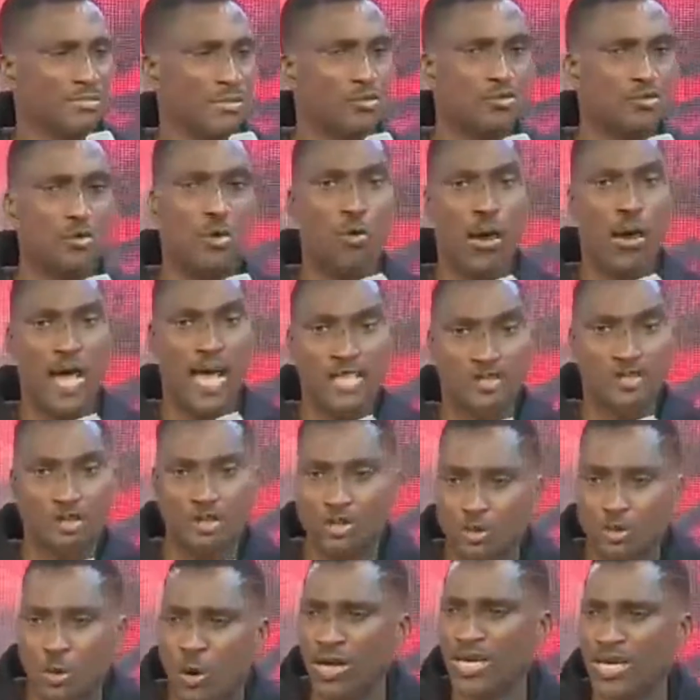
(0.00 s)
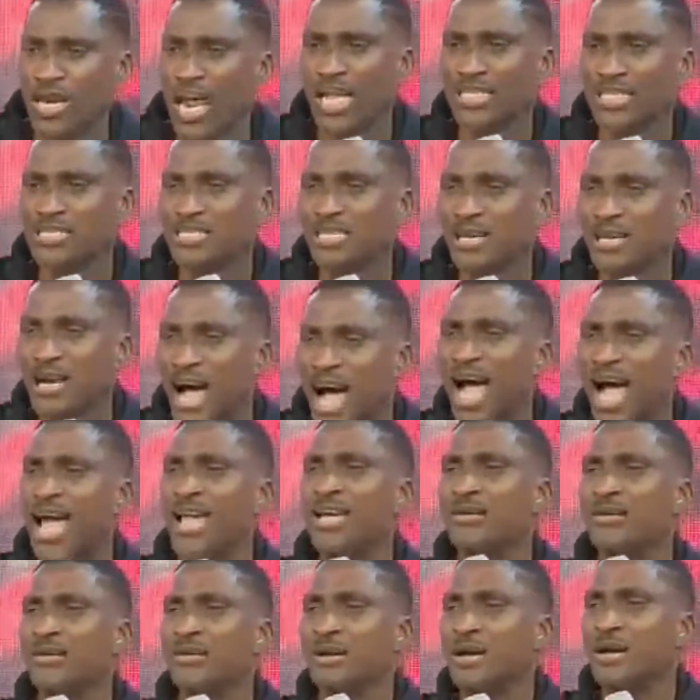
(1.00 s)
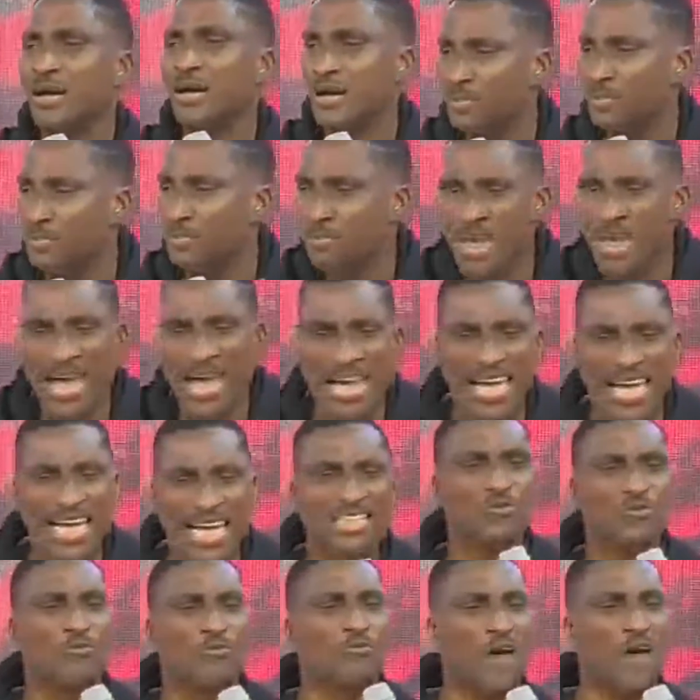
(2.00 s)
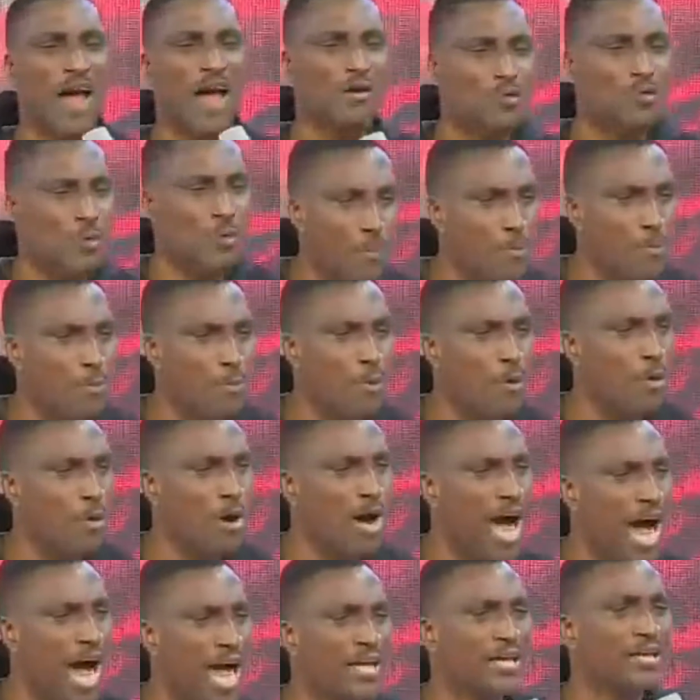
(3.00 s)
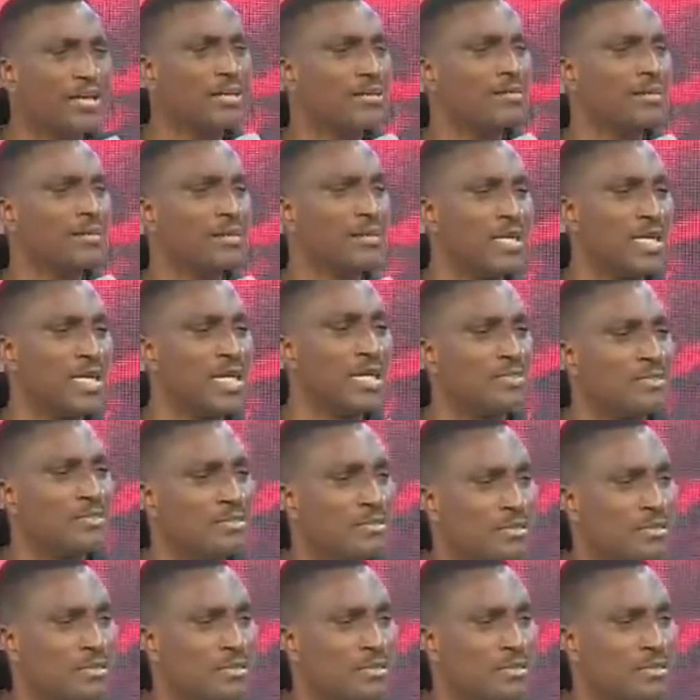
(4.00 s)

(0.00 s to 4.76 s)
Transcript: to ensure that I make it valuable and it,